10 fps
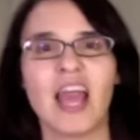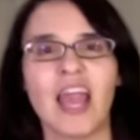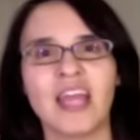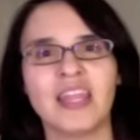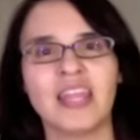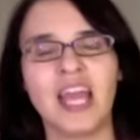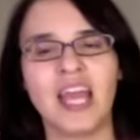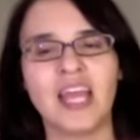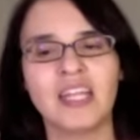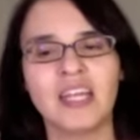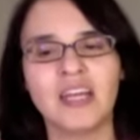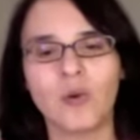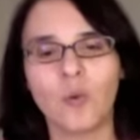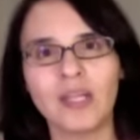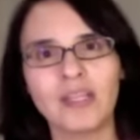And then
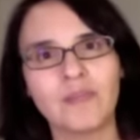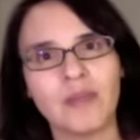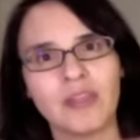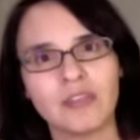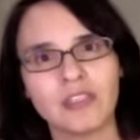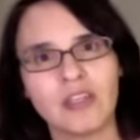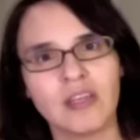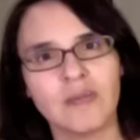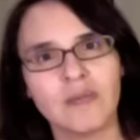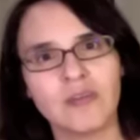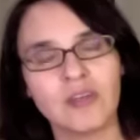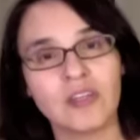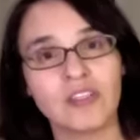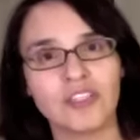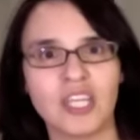one of the mothers
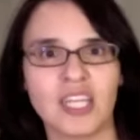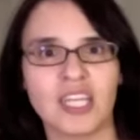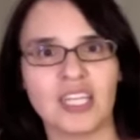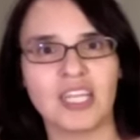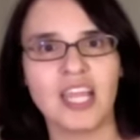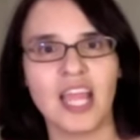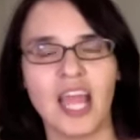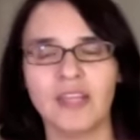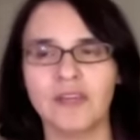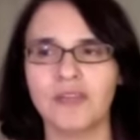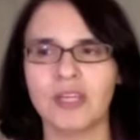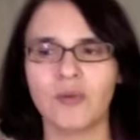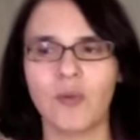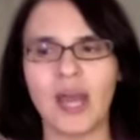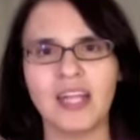cooks chicken, and you think,
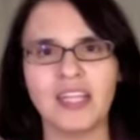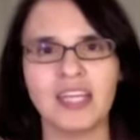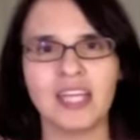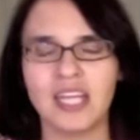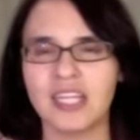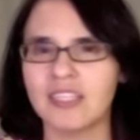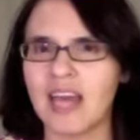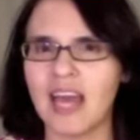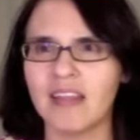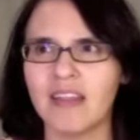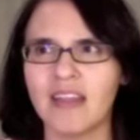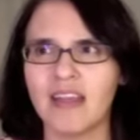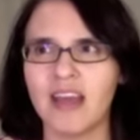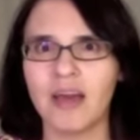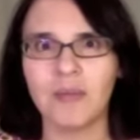well, is that
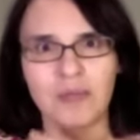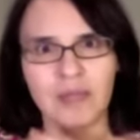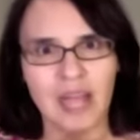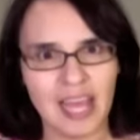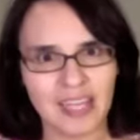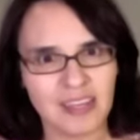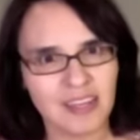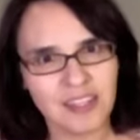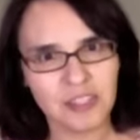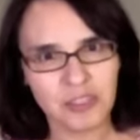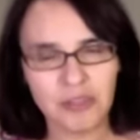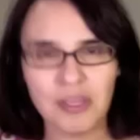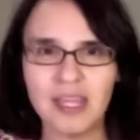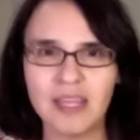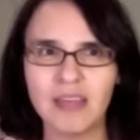a black culture
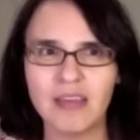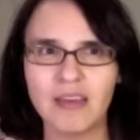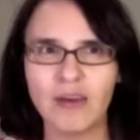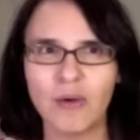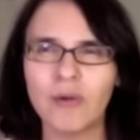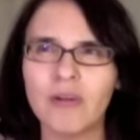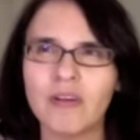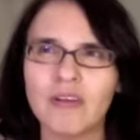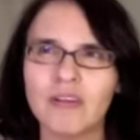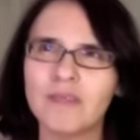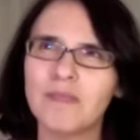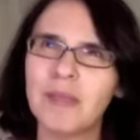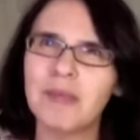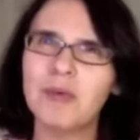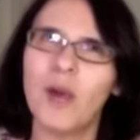thing? Or
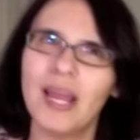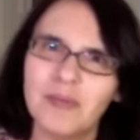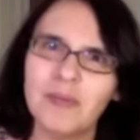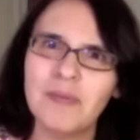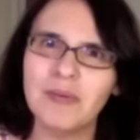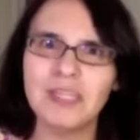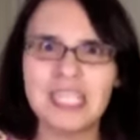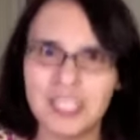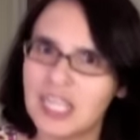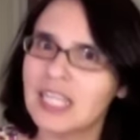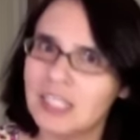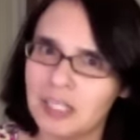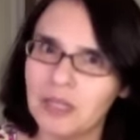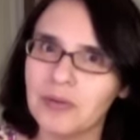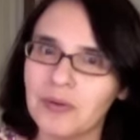maybe white people eat chicken
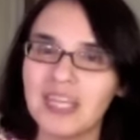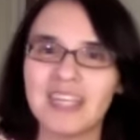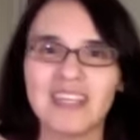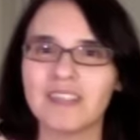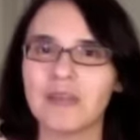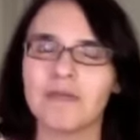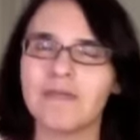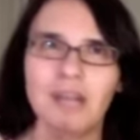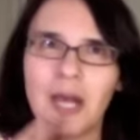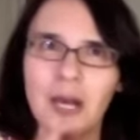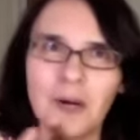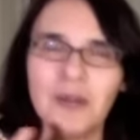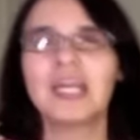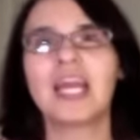too, so no.